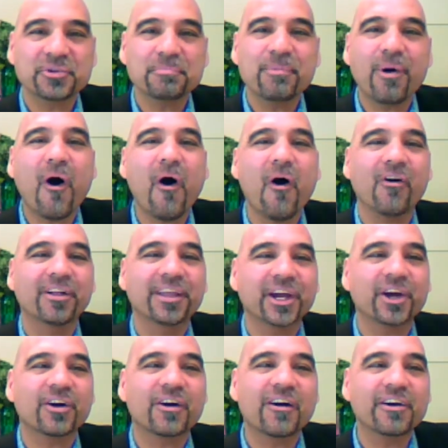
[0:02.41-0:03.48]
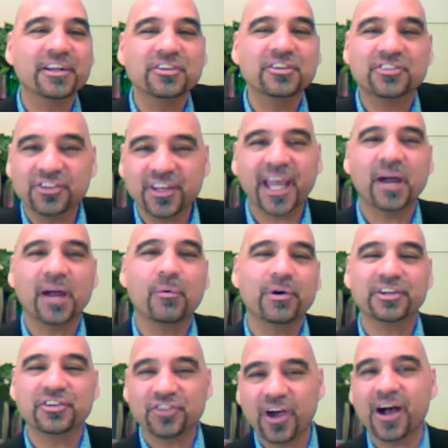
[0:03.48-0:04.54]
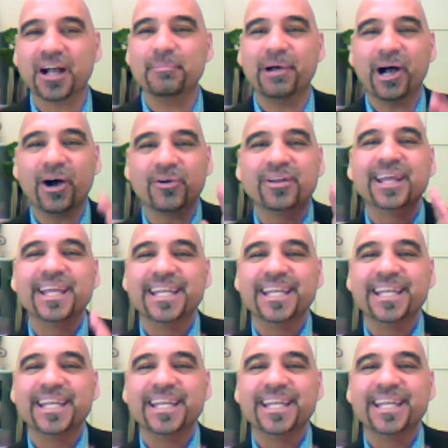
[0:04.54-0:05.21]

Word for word: Paul Gerhardt, and today I want to talk about